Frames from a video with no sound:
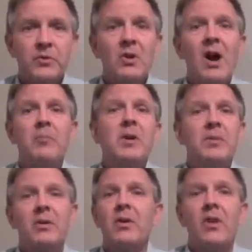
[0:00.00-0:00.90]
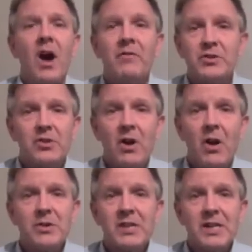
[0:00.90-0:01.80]
You know how people around the office are
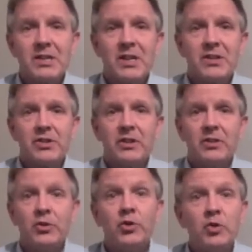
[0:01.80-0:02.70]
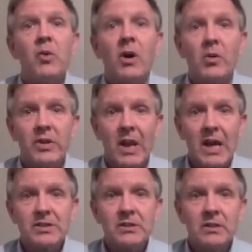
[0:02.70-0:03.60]
always asking us to do more with
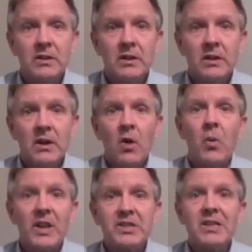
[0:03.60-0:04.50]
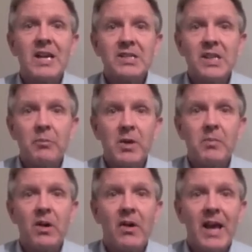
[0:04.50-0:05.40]
less? Well, it's nice that
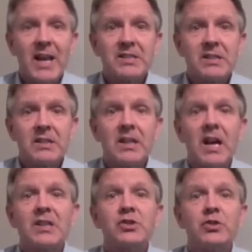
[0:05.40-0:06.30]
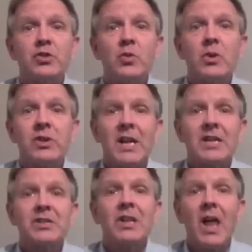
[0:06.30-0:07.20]
people aren't asking us to do with
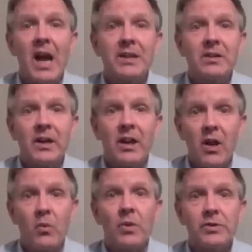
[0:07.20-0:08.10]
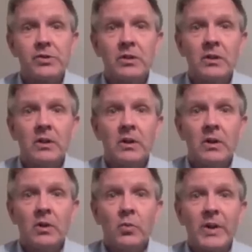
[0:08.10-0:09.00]
less light. In other words,
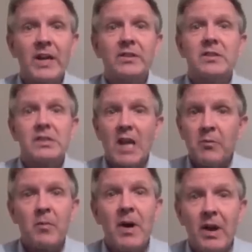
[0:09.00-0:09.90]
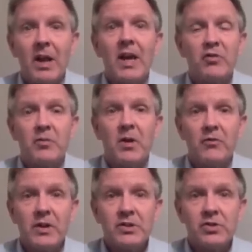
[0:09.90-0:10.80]
we get the same amount of light from our
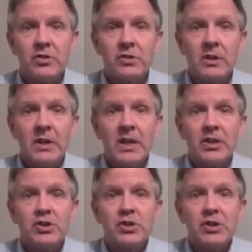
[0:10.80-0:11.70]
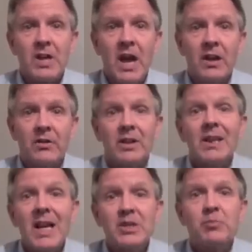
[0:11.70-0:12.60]
fixtures, it's just that the
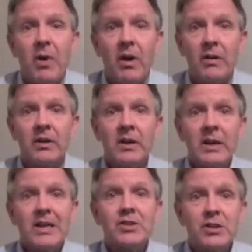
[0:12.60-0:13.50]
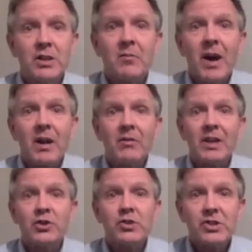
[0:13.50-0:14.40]
less part is the amount of
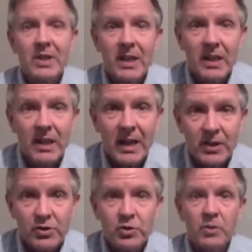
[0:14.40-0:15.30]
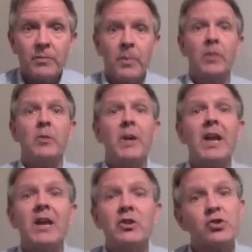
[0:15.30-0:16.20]
electricity that they consume.
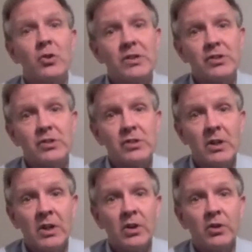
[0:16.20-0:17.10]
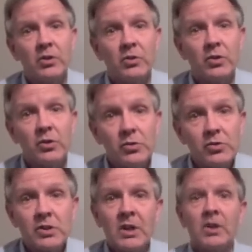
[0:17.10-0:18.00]
Depending on the choices you
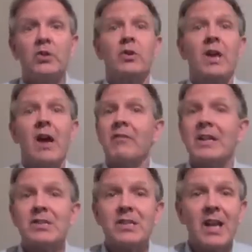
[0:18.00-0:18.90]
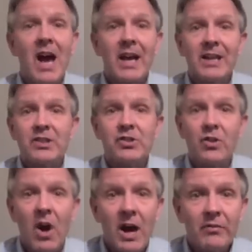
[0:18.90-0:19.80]
use, you could have instant on,
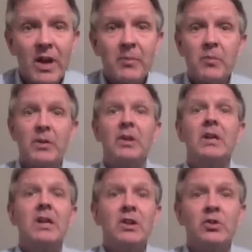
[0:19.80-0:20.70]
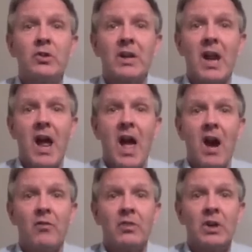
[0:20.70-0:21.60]
instant off capability, you can
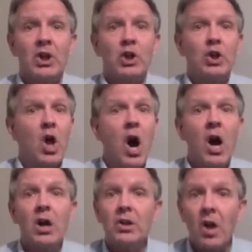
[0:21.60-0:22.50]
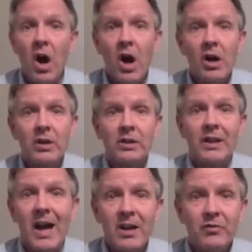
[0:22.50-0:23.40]
have long, long
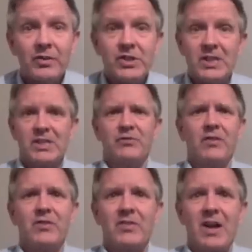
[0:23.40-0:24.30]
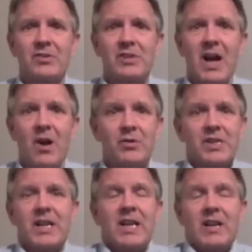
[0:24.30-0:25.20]
life. Geez, 50,000
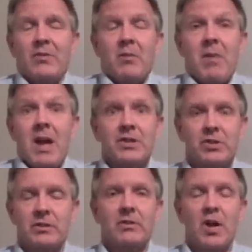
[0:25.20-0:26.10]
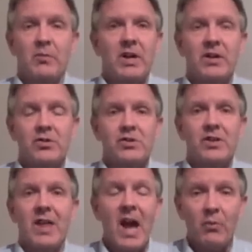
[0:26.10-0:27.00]
hours, I can't even imagine how many
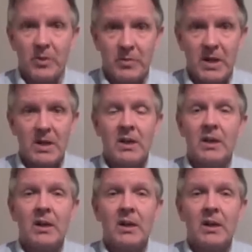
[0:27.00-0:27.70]
years that would be.